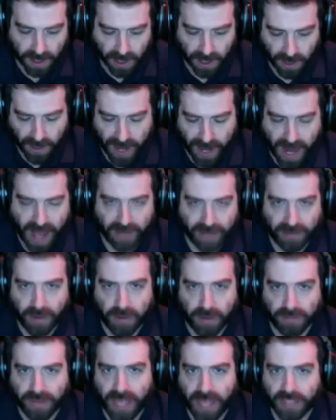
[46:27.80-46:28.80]
as I
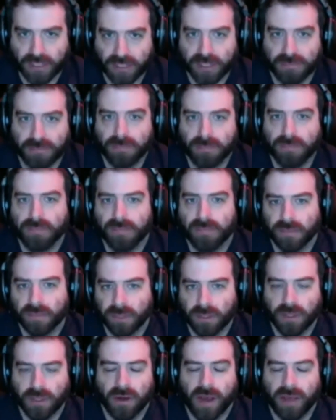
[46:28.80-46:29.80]
was actually,
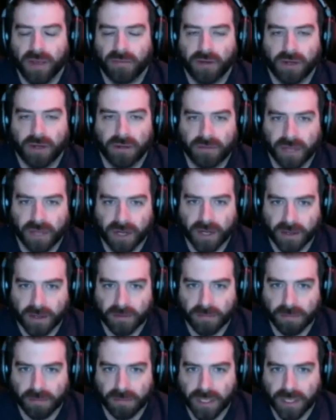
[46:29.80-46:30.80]
after I decided to
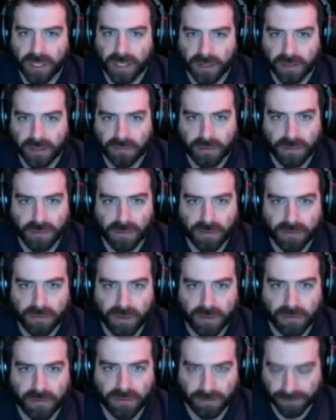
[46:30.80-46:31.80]
split it into 3
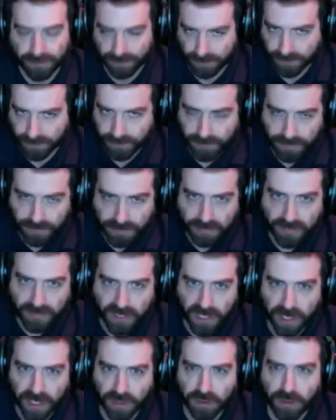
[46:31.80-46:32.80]
movies
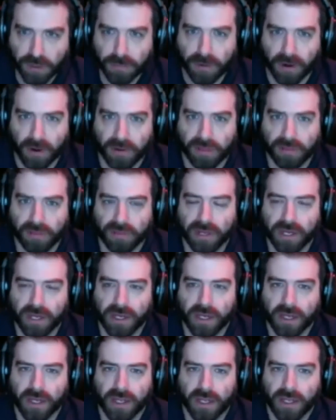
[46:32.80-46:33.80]
and do part 3,
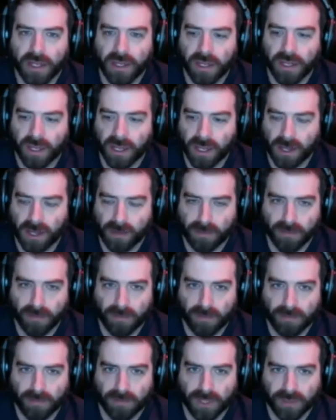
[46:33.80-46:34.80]

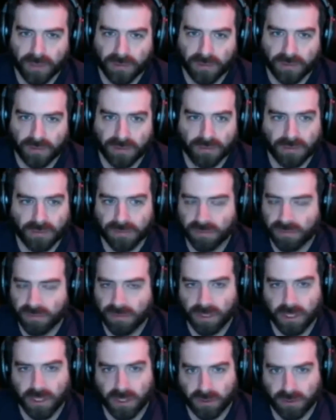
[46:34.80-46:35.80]
this,
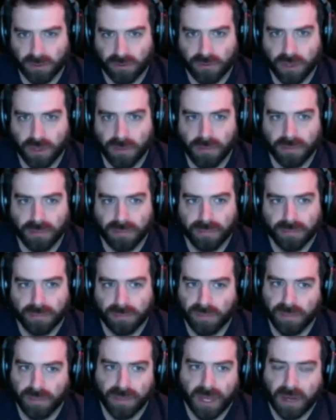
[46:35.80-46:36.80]
Trump
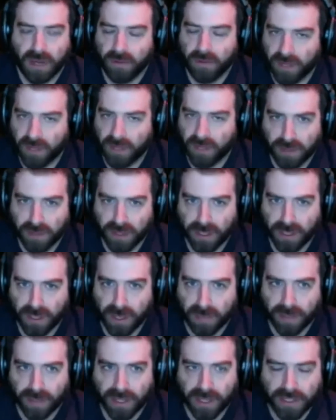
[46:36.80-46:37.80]
seemed like he was going to win the
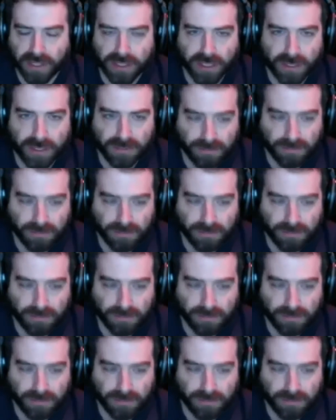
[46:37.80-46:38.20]
nomination.